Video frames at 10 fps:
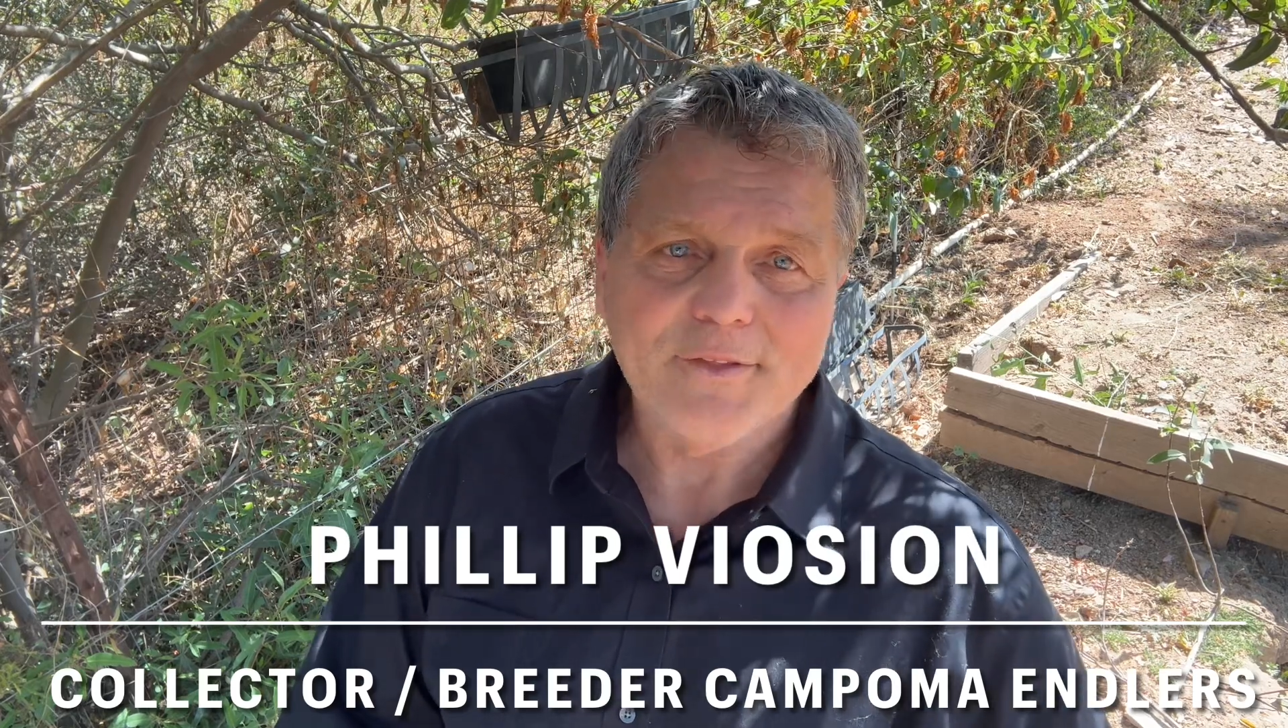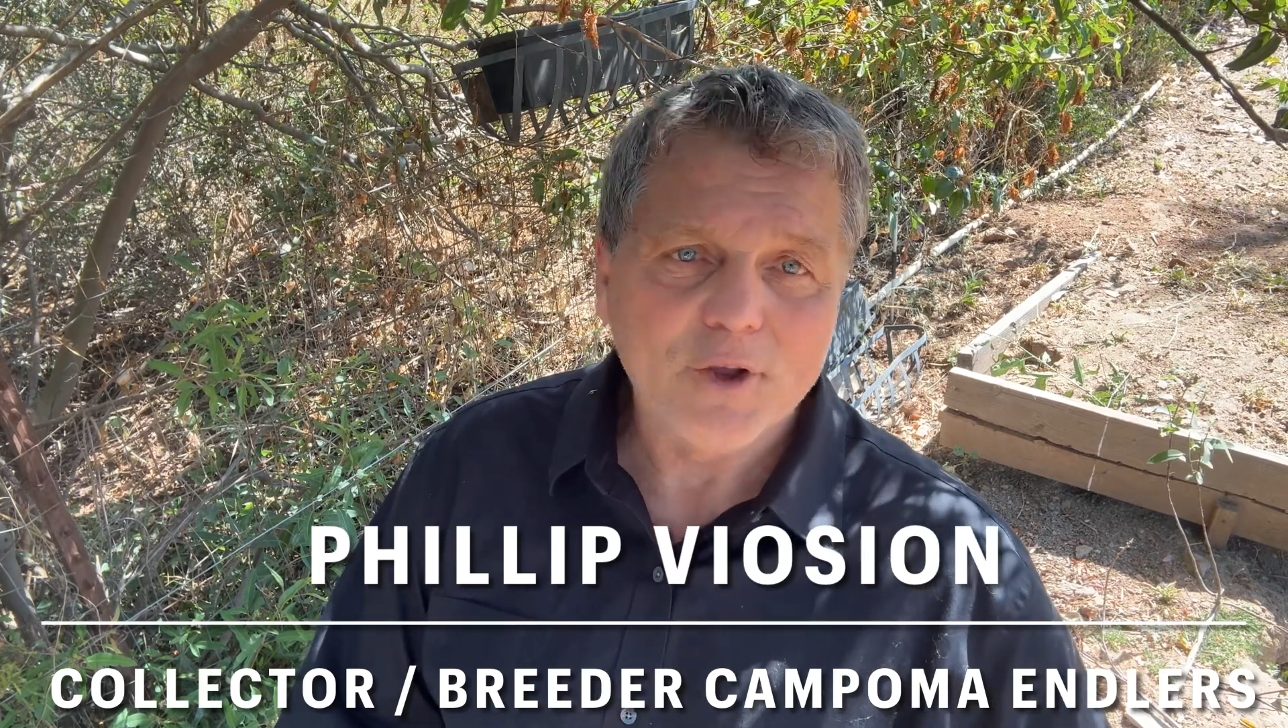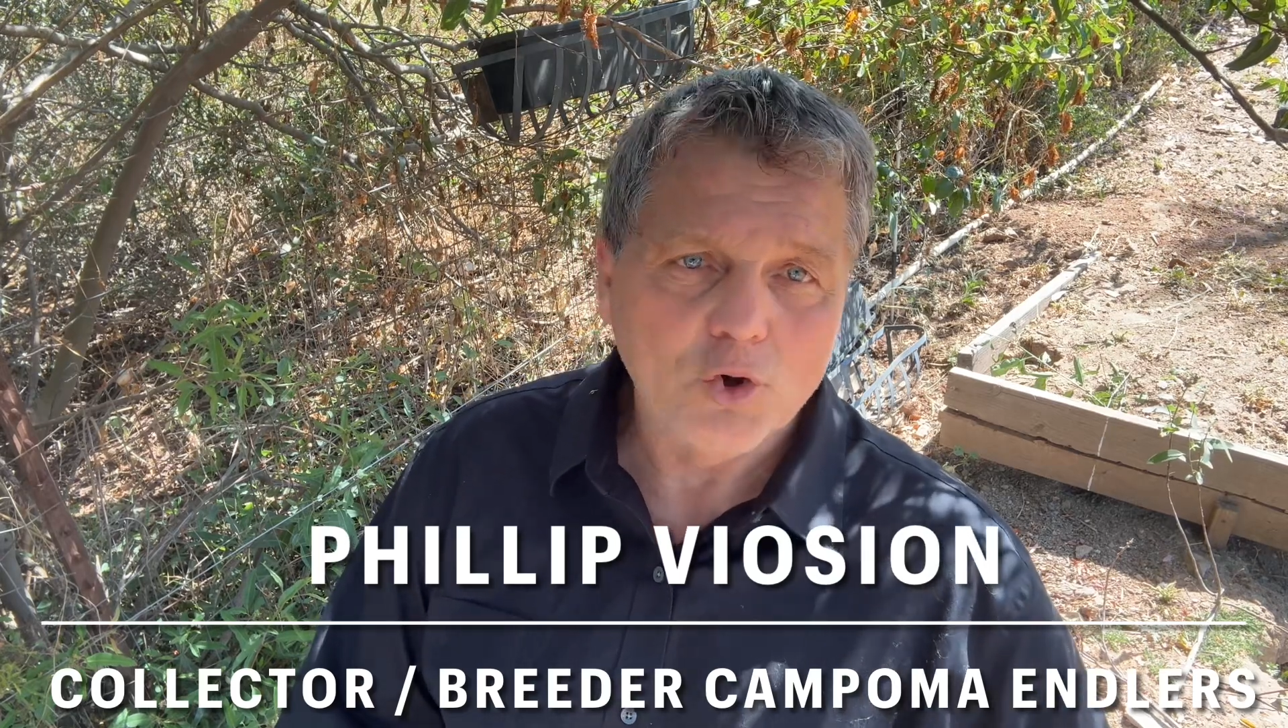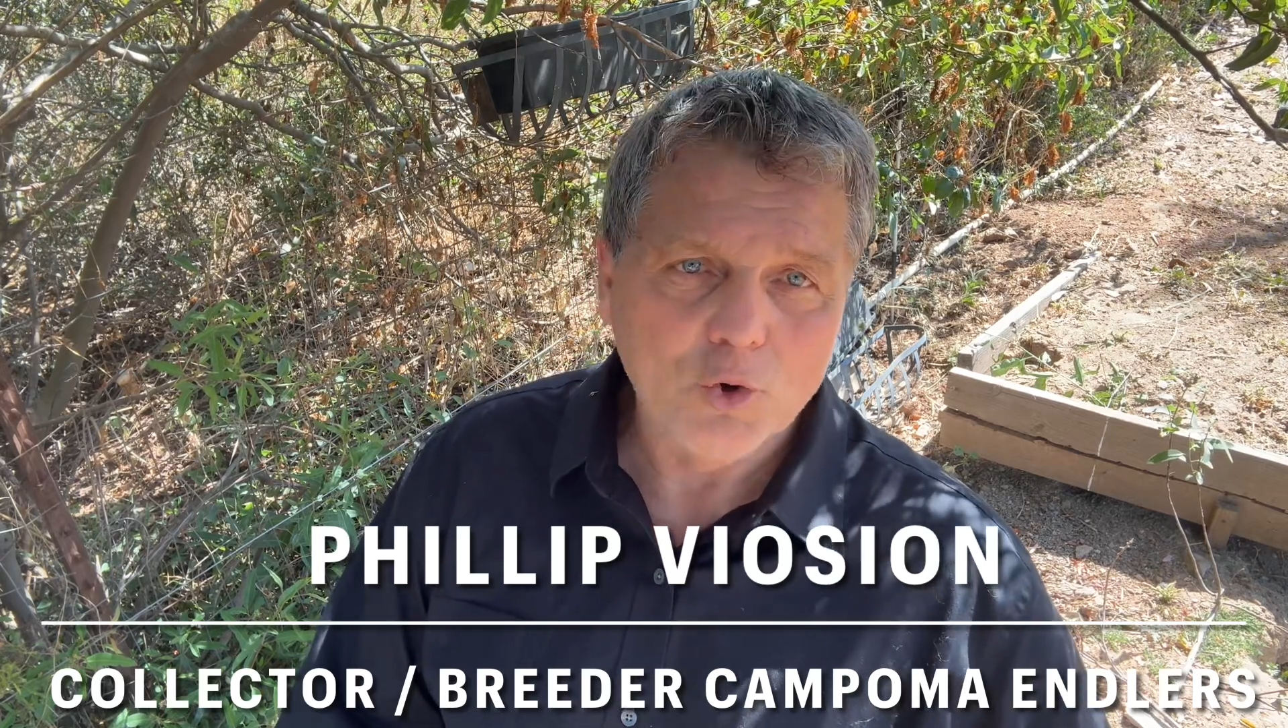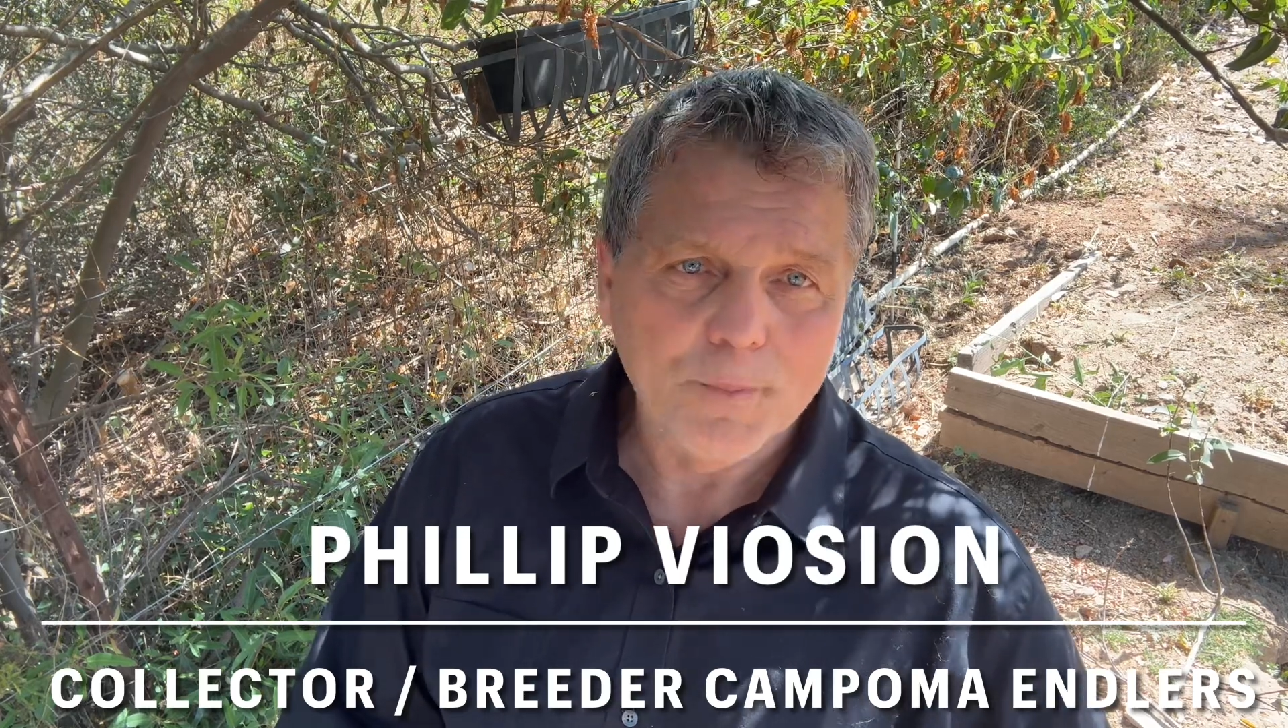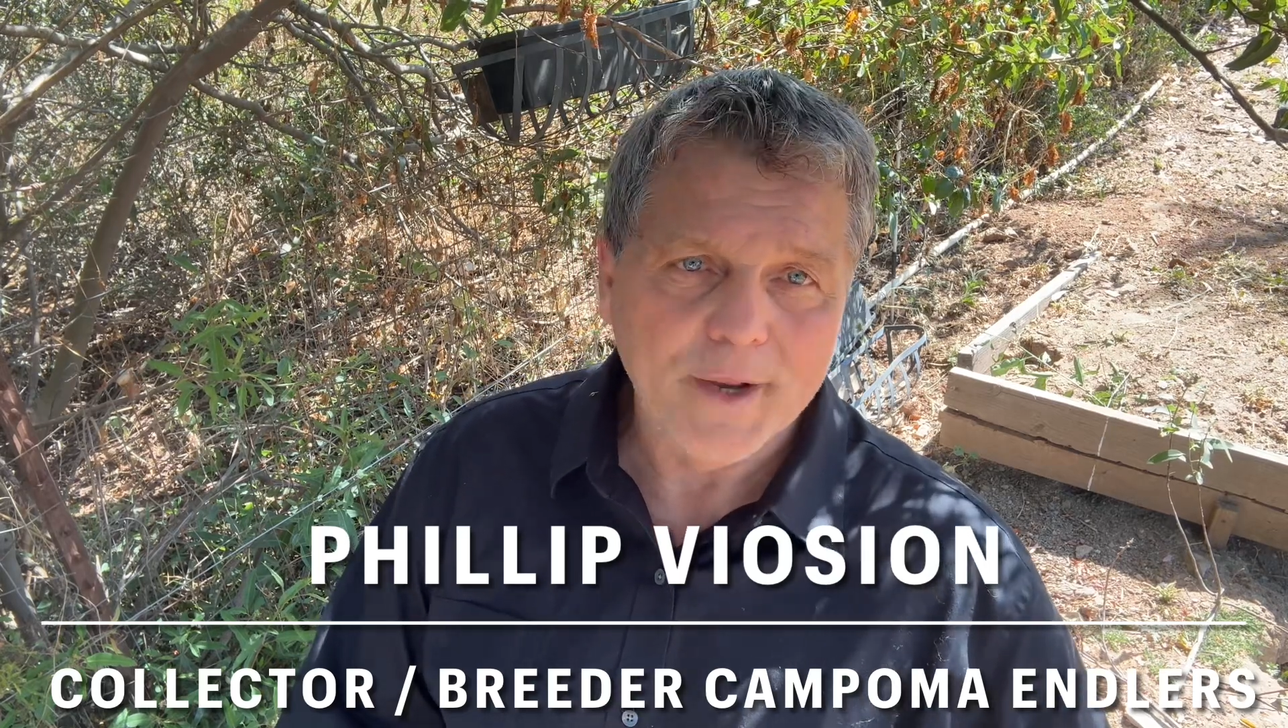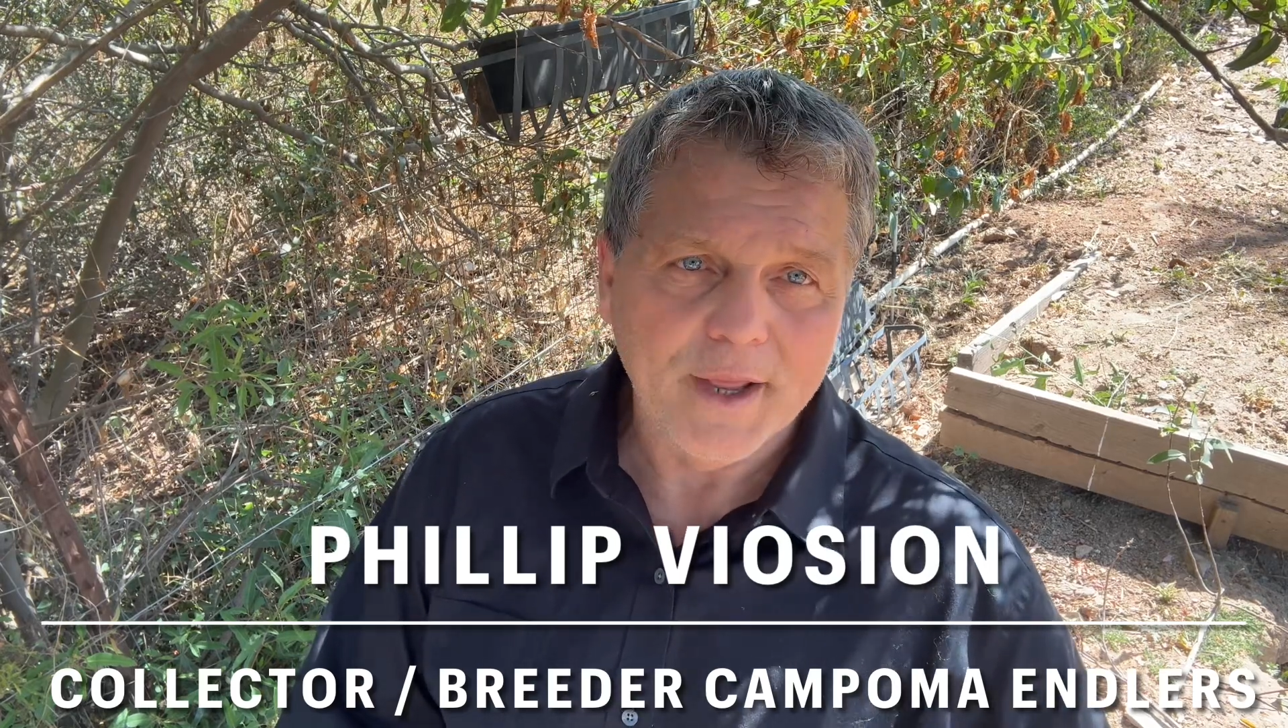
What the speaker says: the Kumina